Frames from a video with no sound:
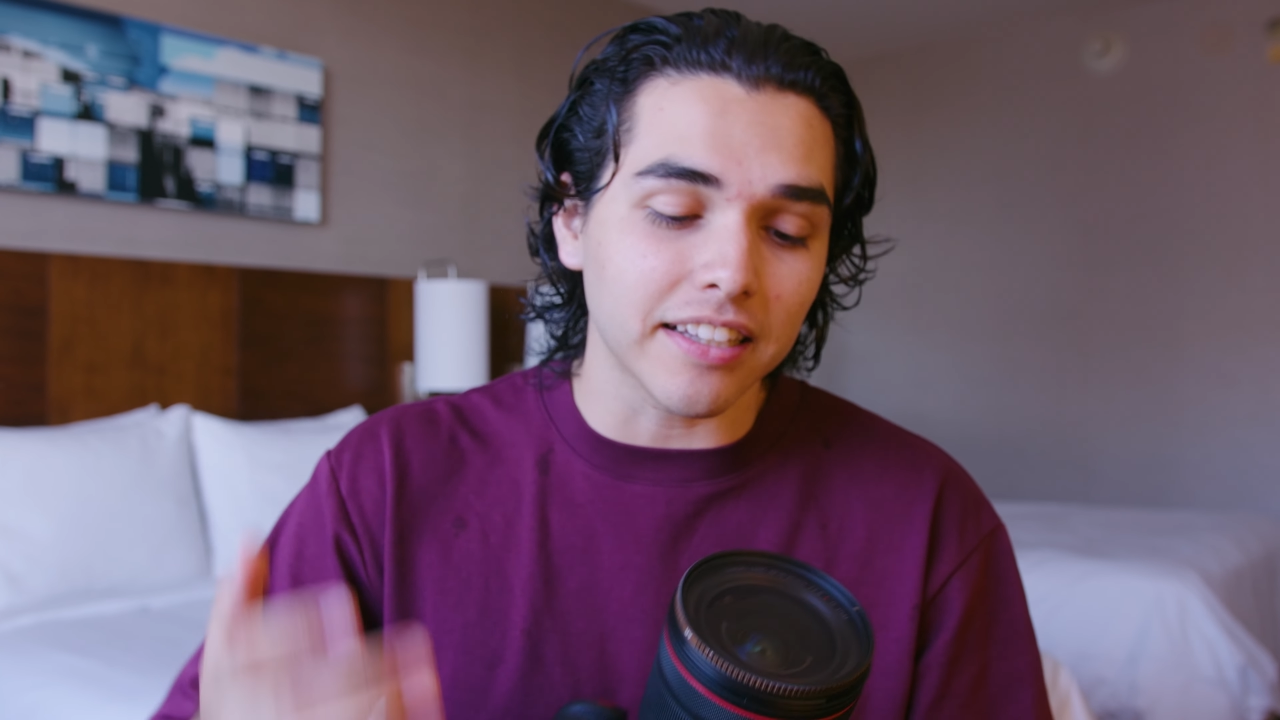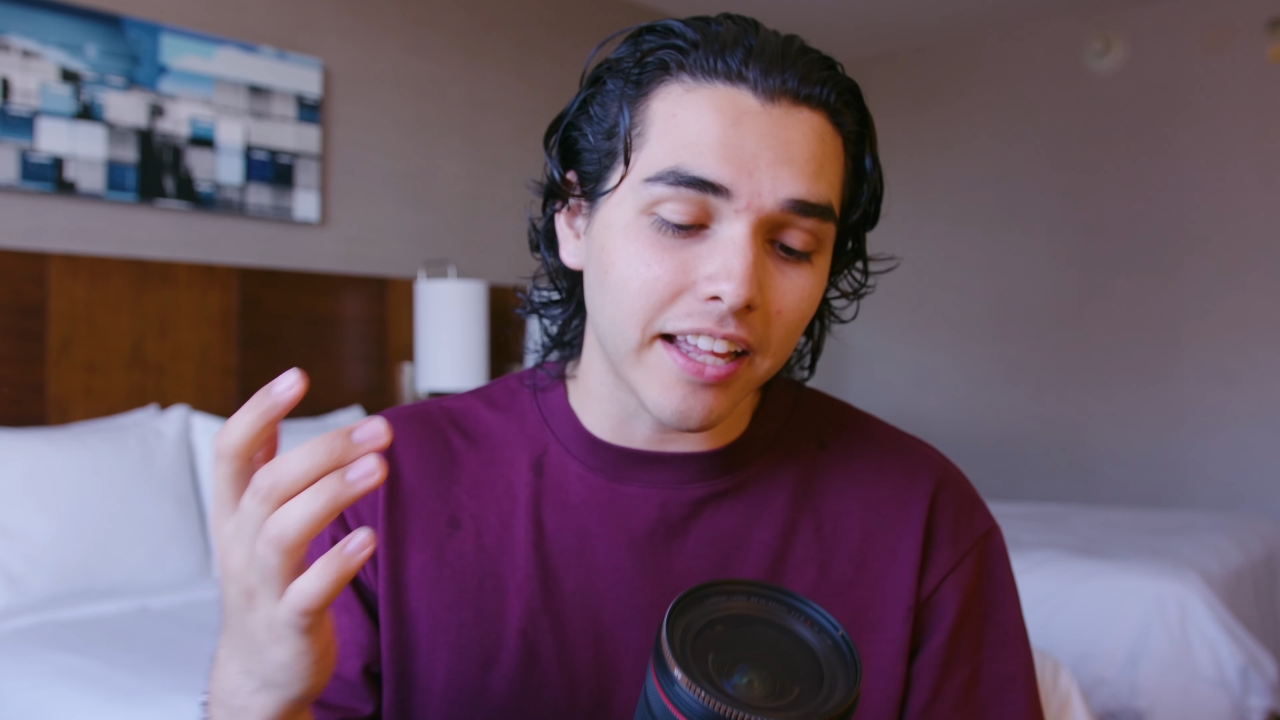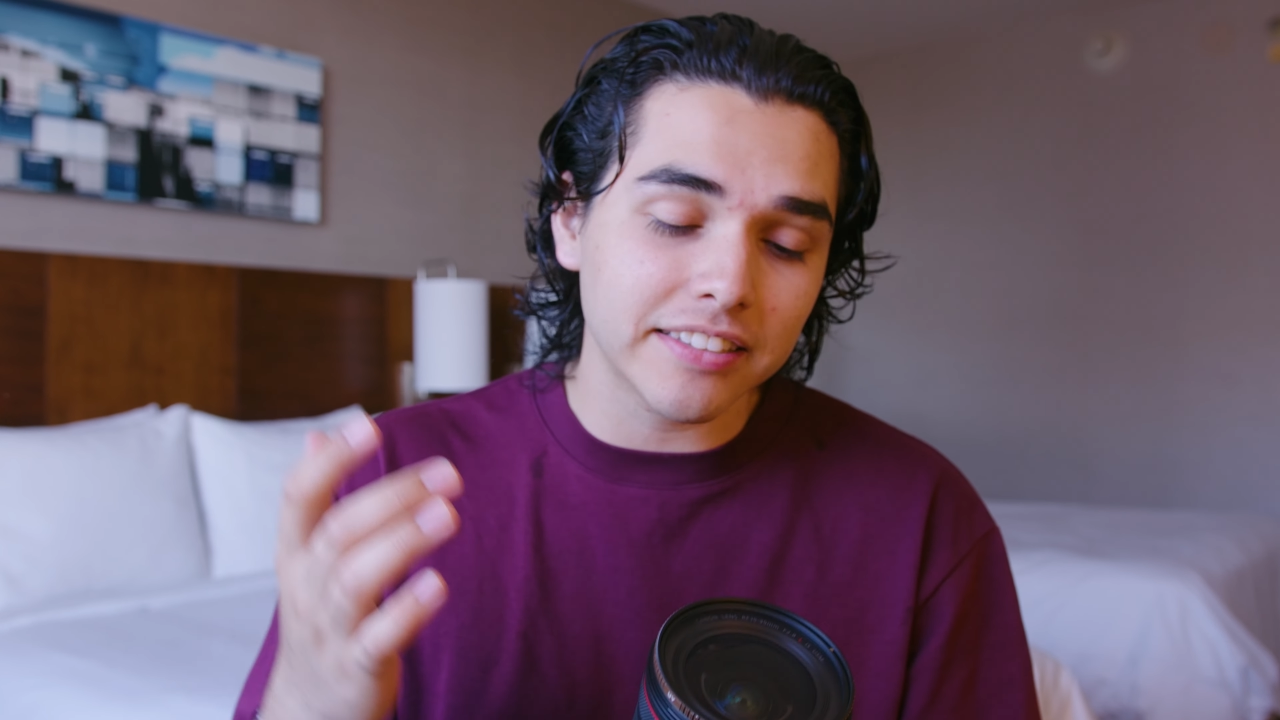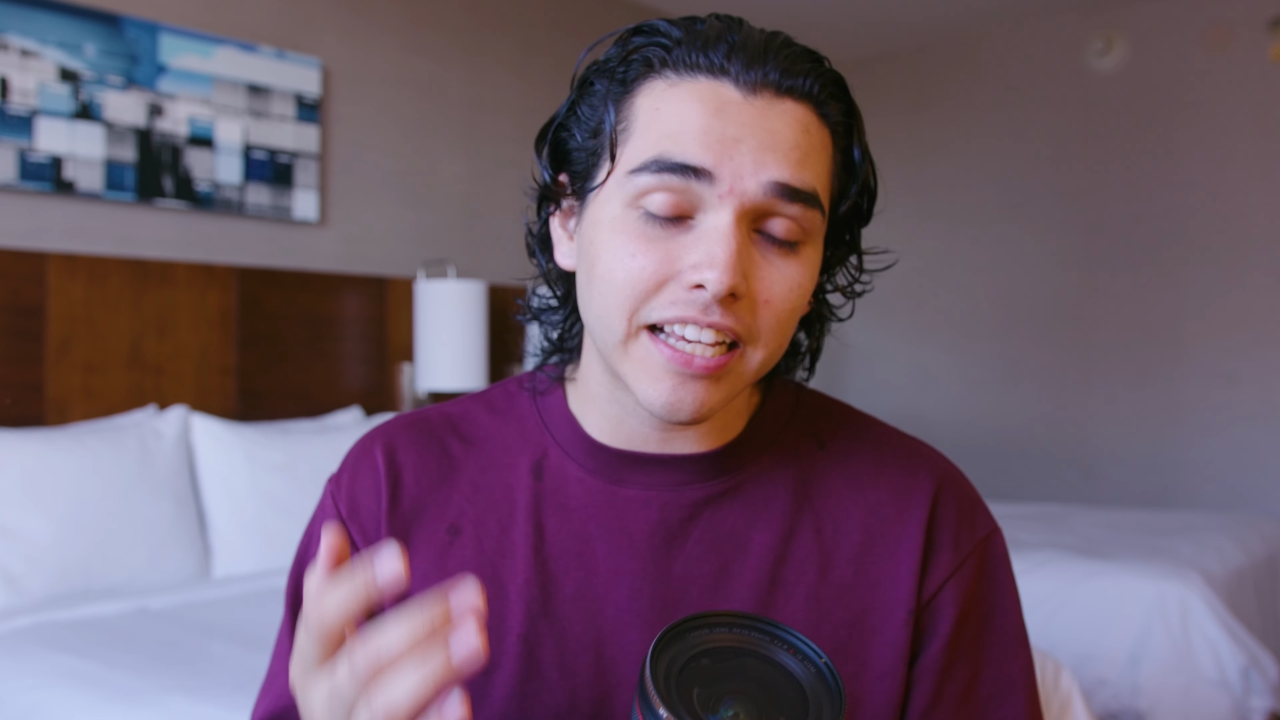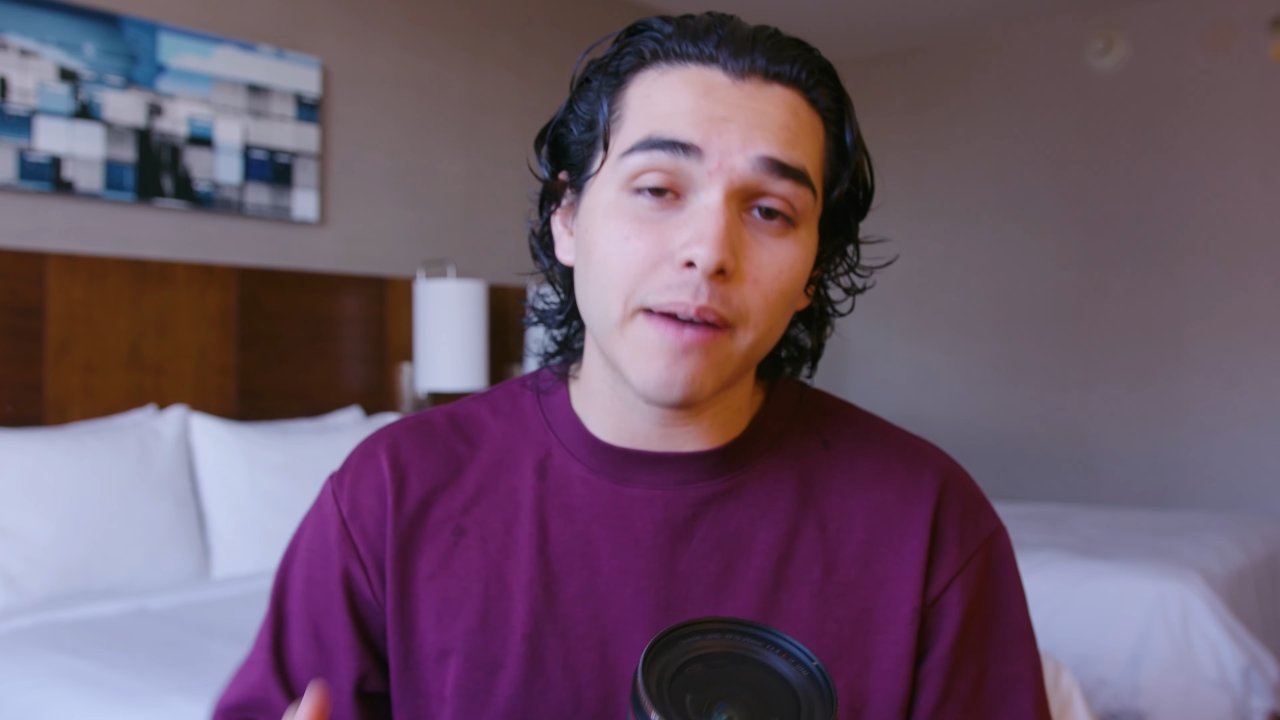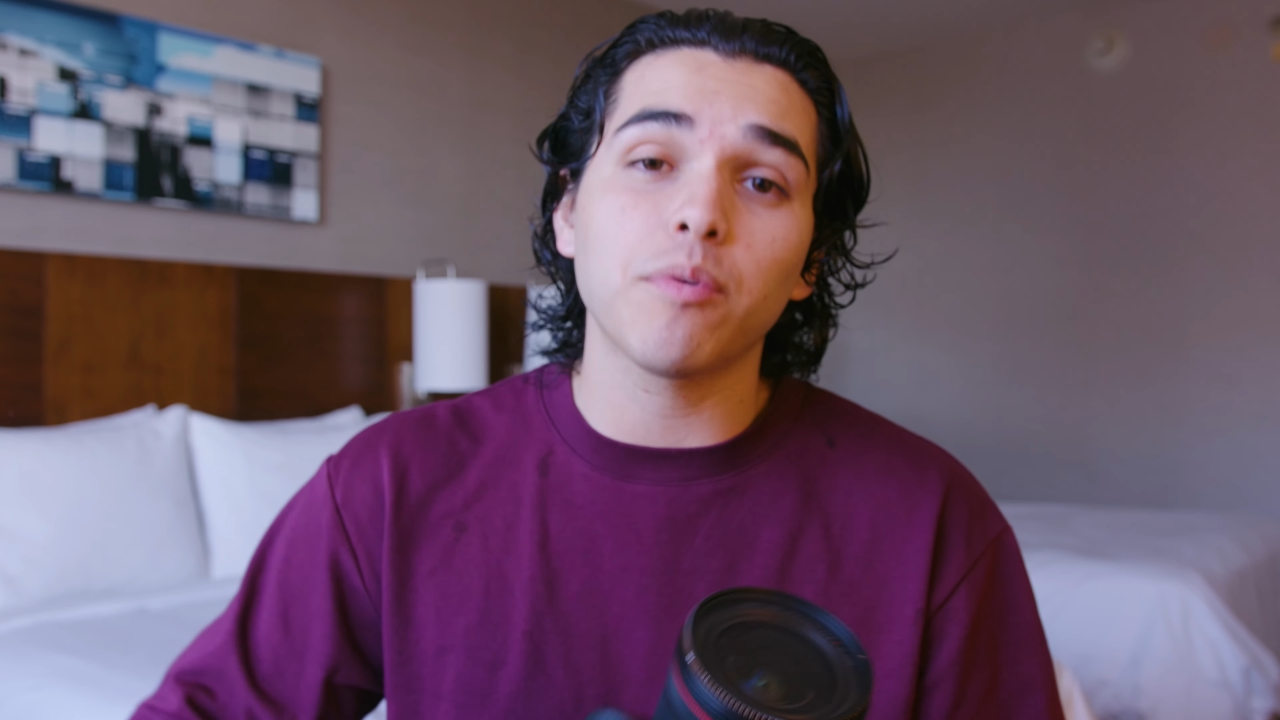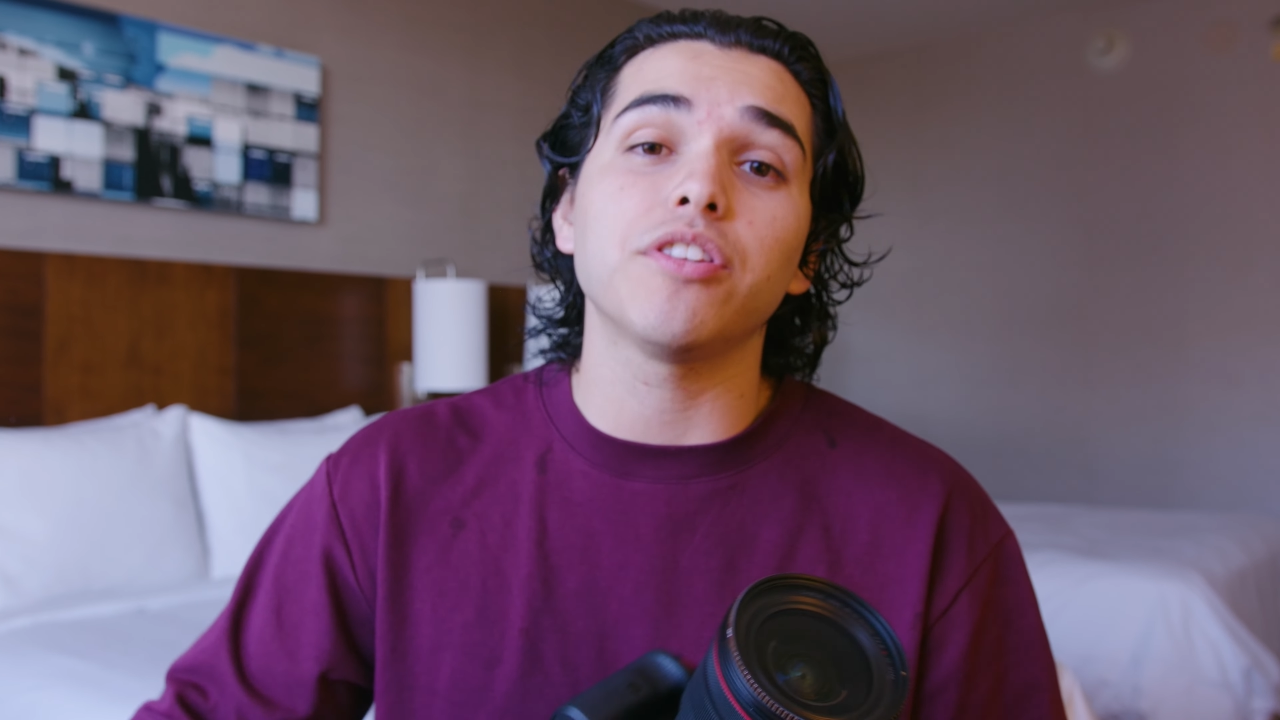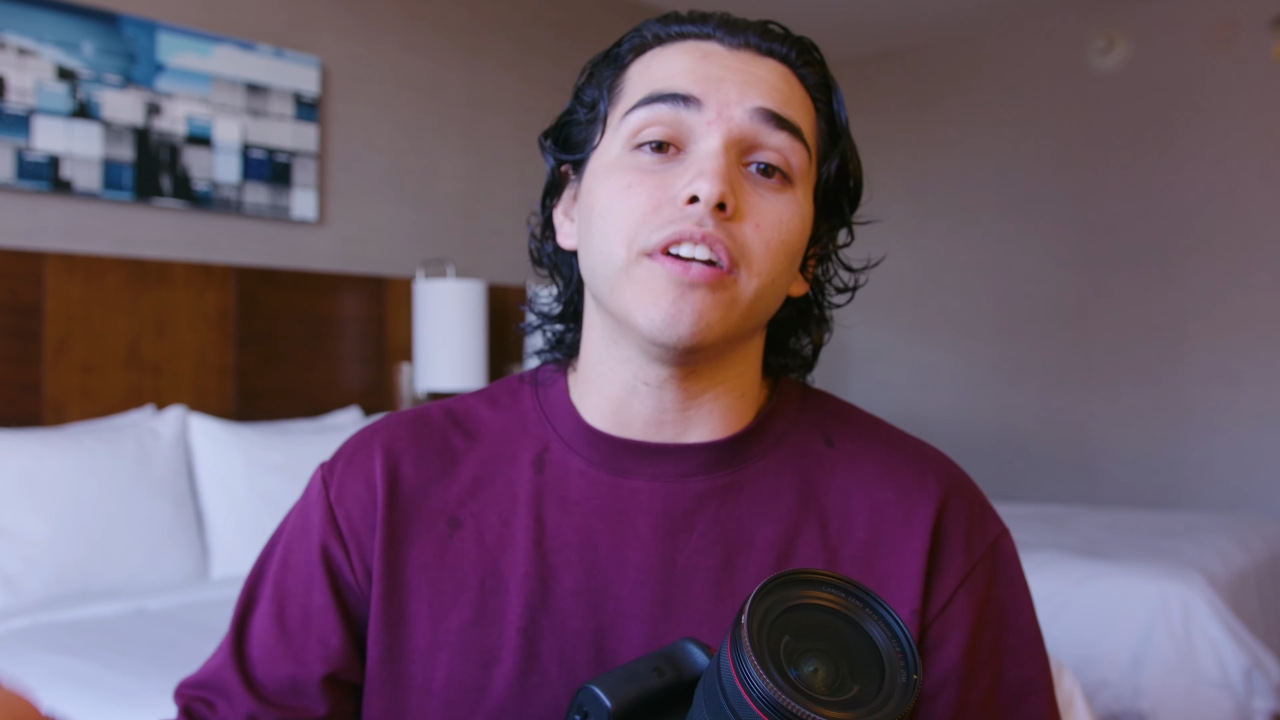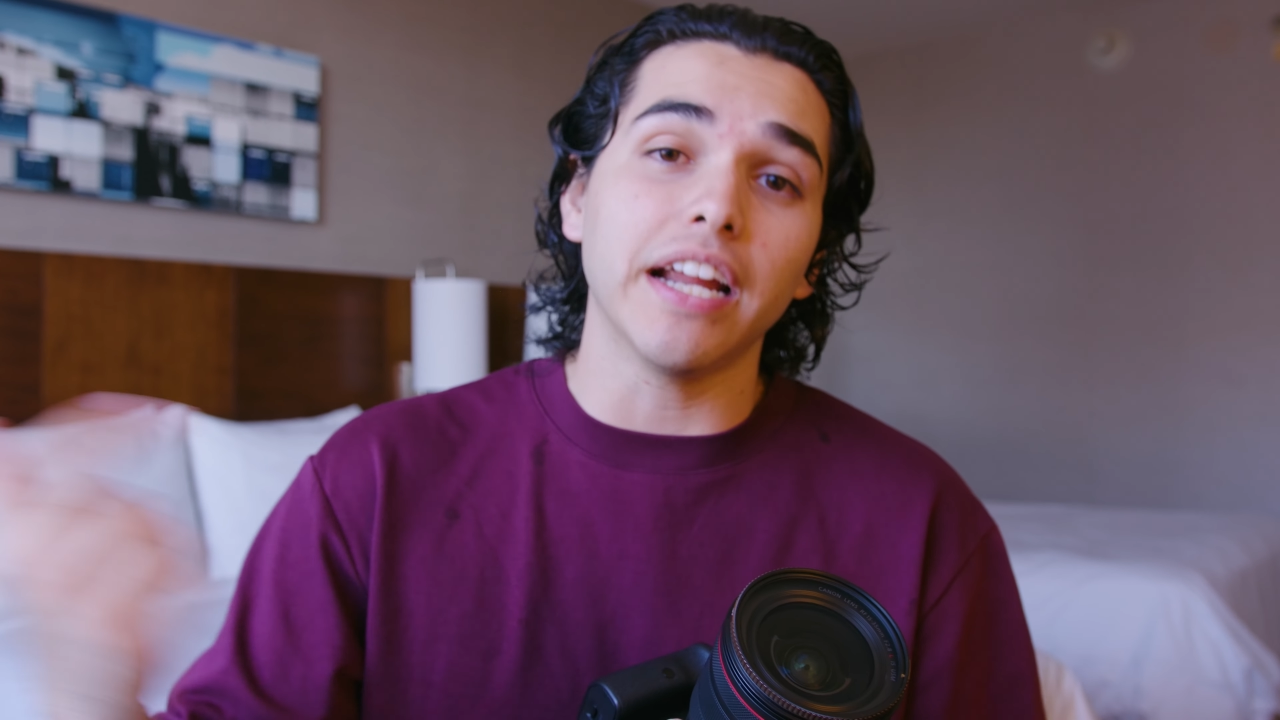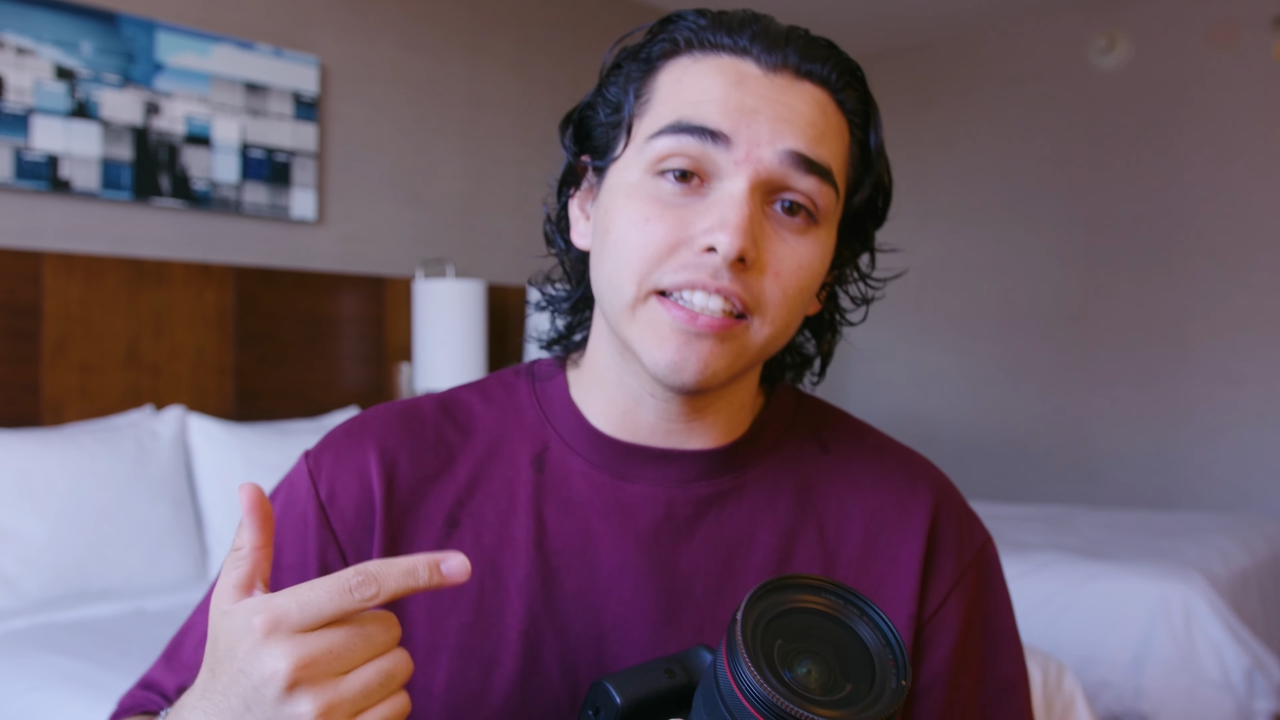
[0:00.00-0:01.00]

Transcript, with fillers: lens cap when they're